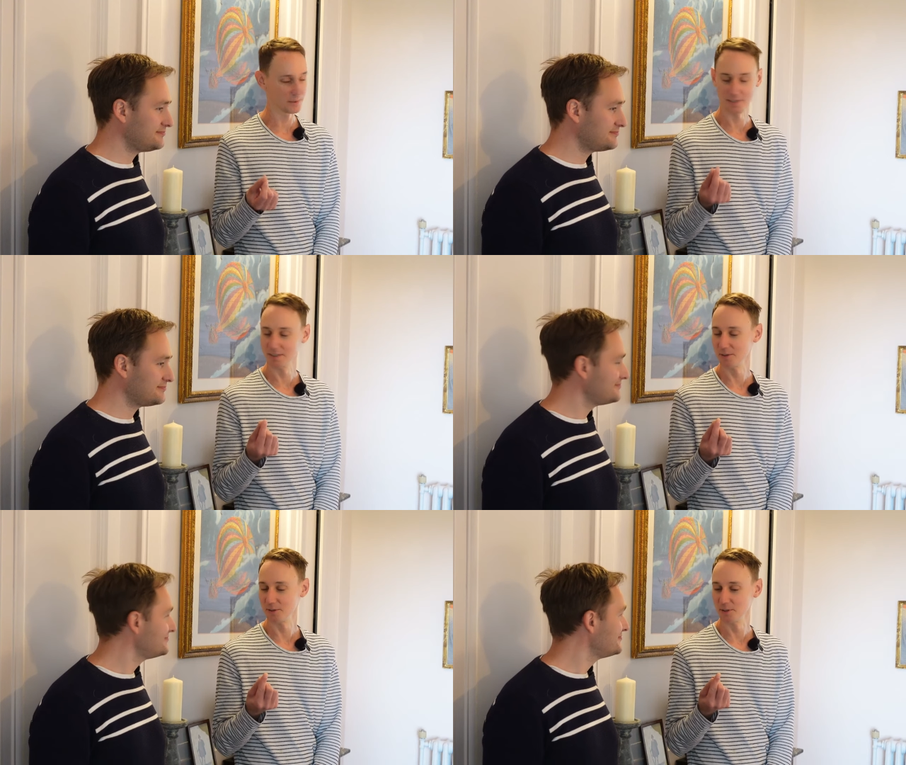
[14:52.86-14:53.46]
Speaker 1: which is
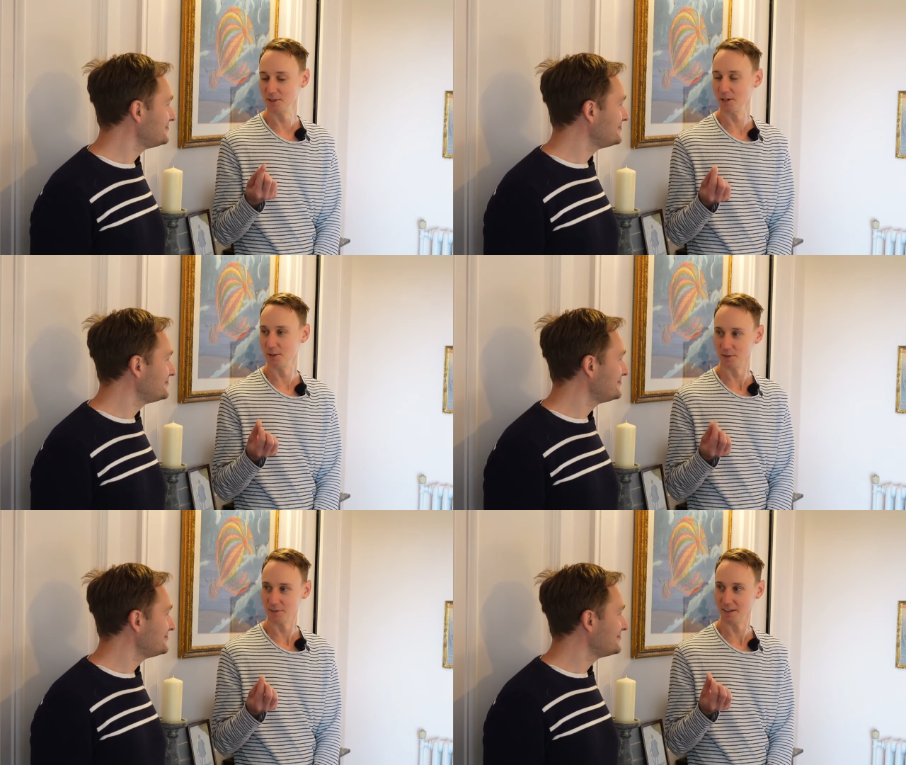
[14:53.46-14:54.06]
called
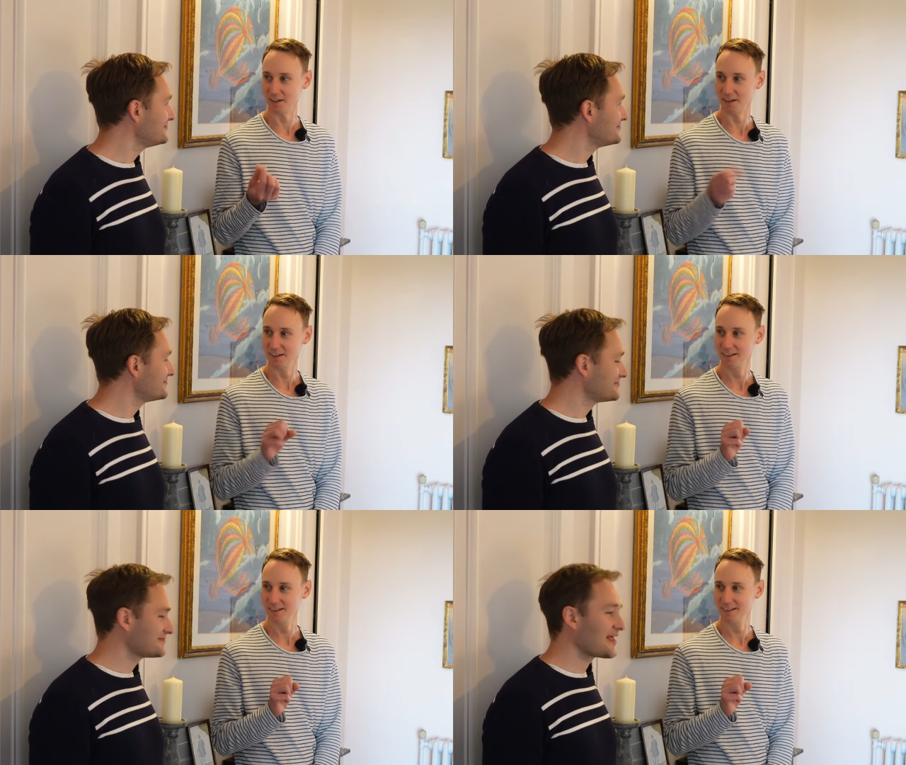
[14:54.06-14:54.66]
Goldfinger.
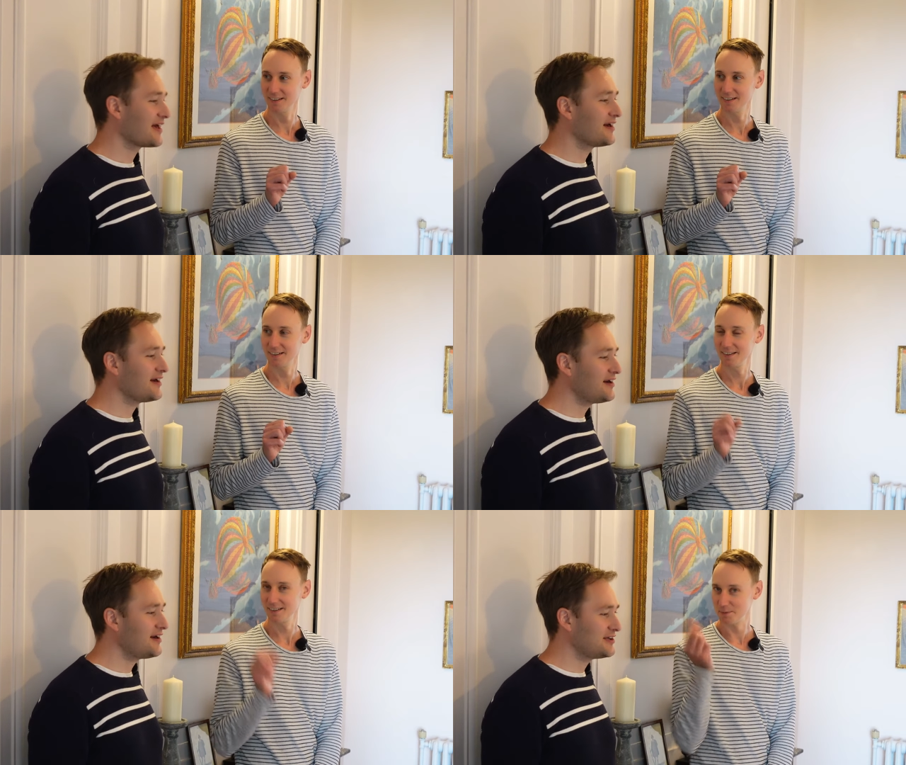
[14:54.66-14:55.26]

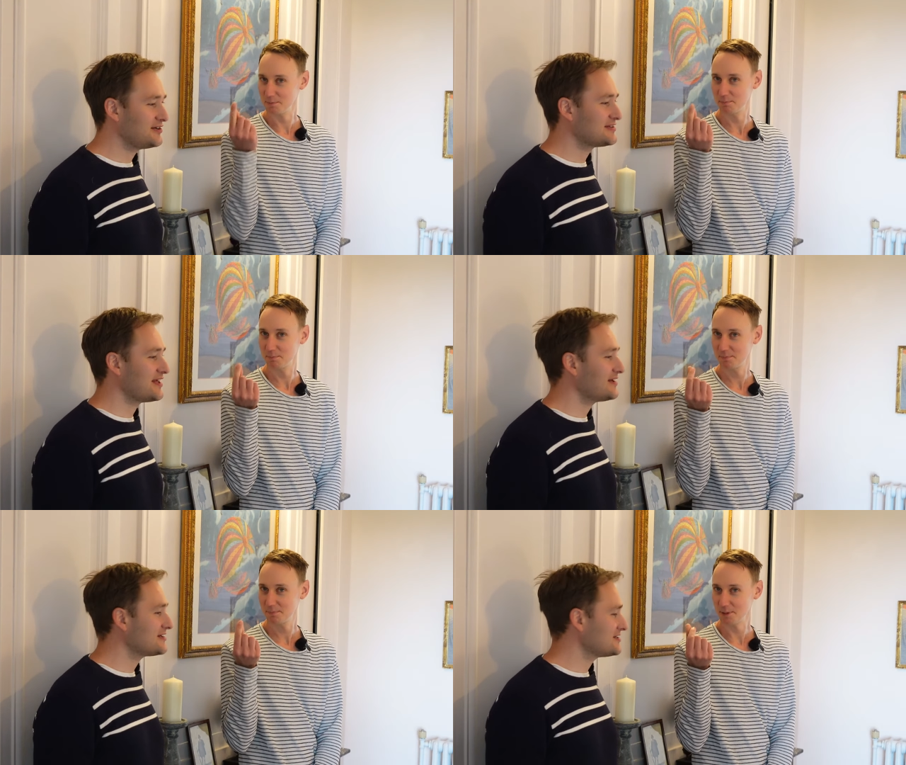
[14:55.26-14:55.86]
Ah, I use
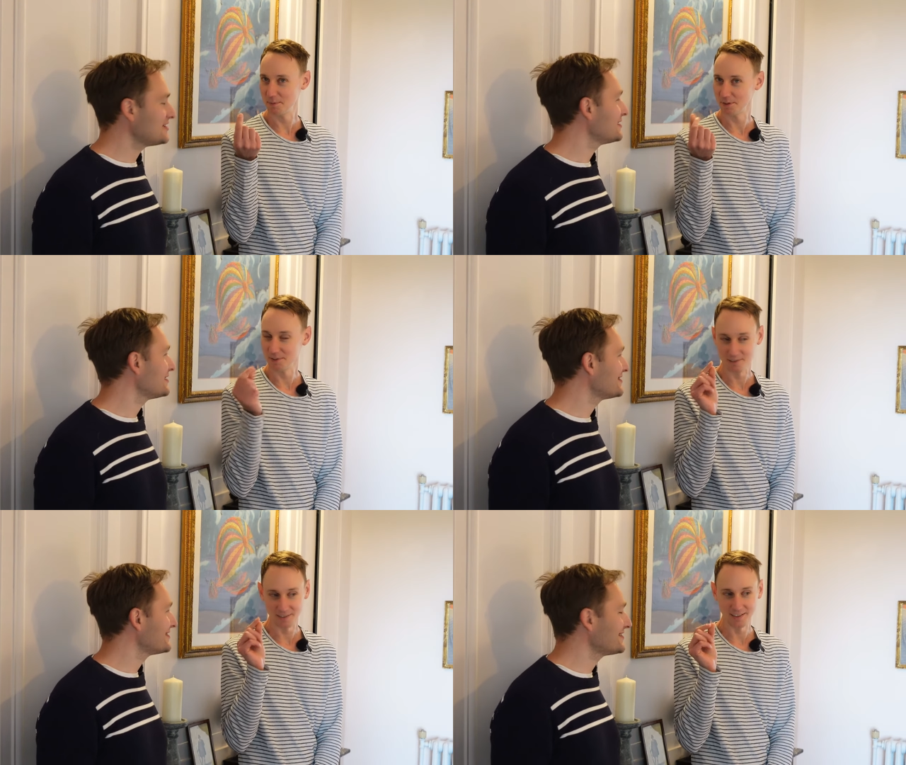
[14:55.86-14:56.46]
that. Did Pop you? it on
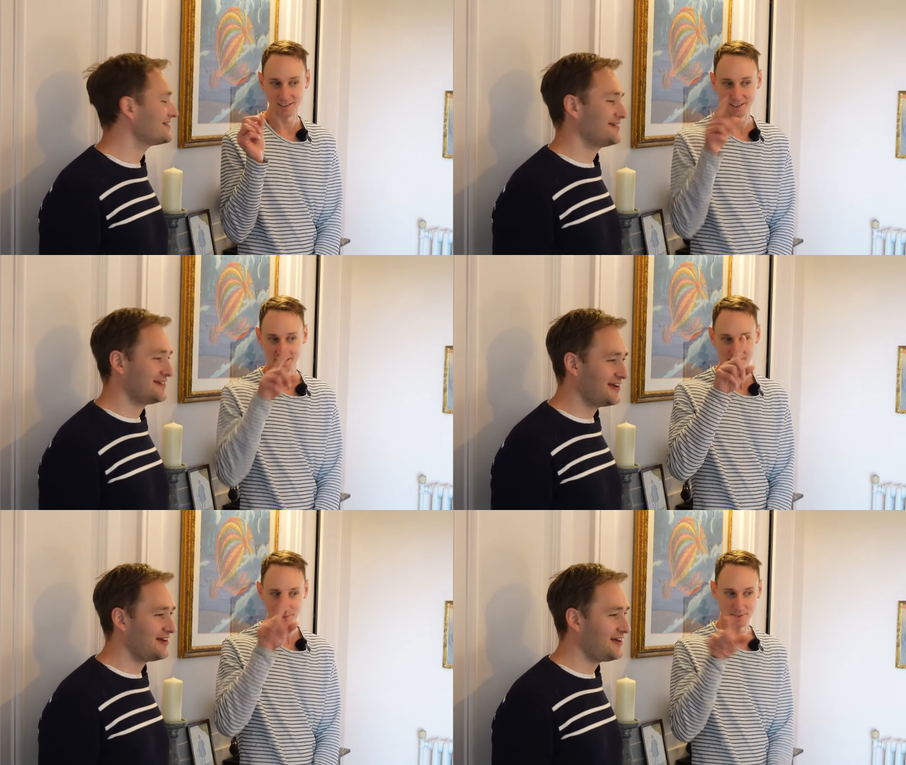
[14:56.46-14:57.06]
your finger,
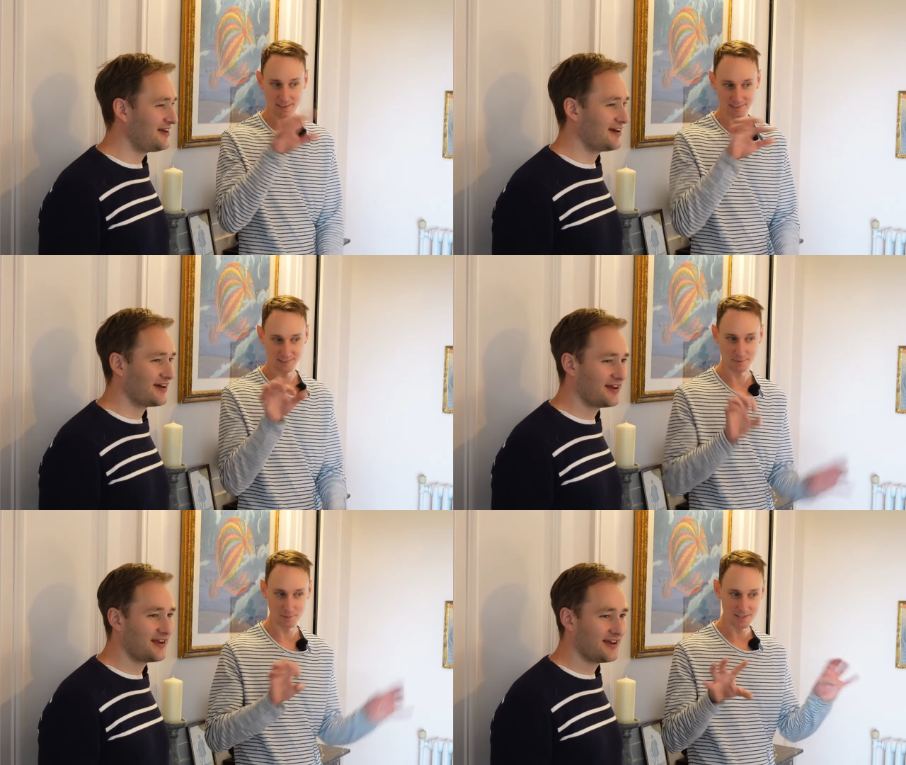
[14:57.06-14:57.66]
rub it into yeah.
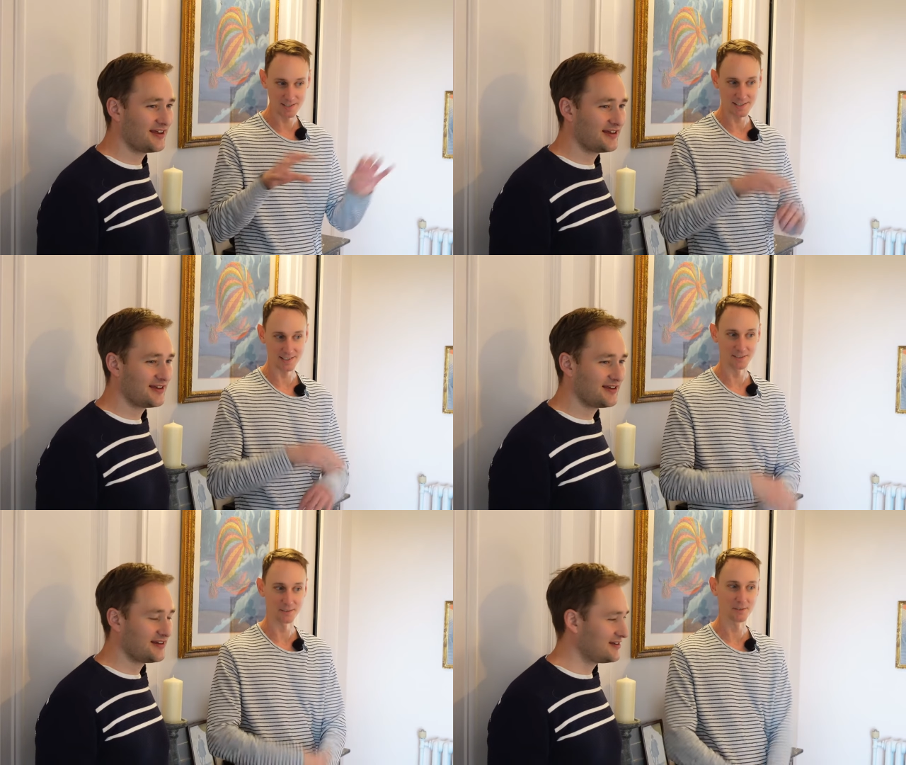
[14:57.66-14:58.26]
some of the
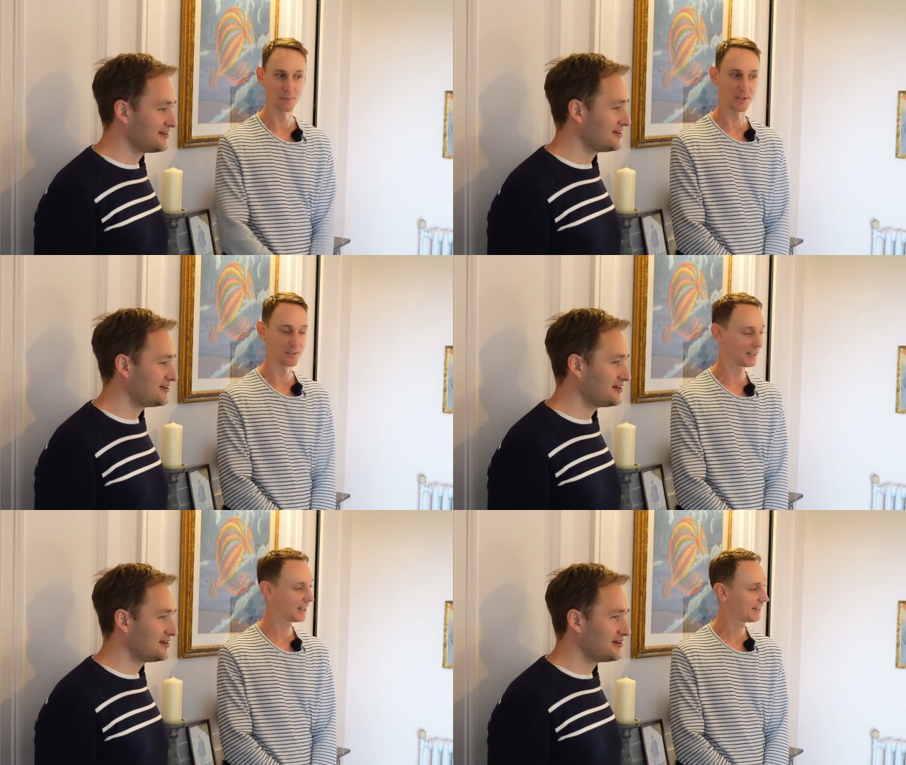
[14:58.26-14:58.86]
details, rub it
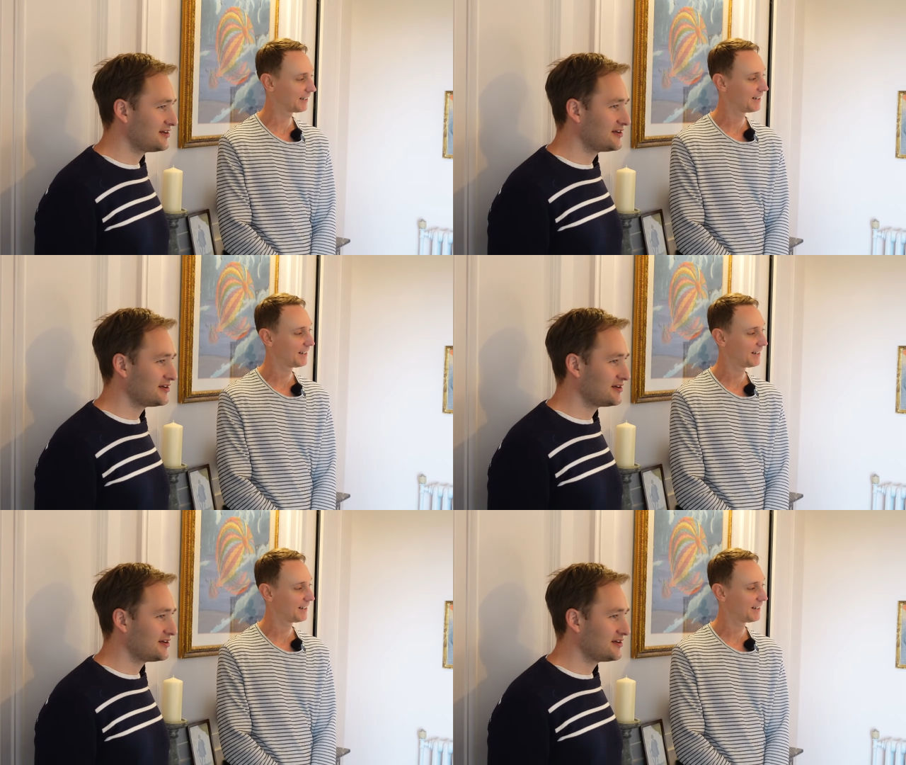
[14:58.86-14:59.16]
off again,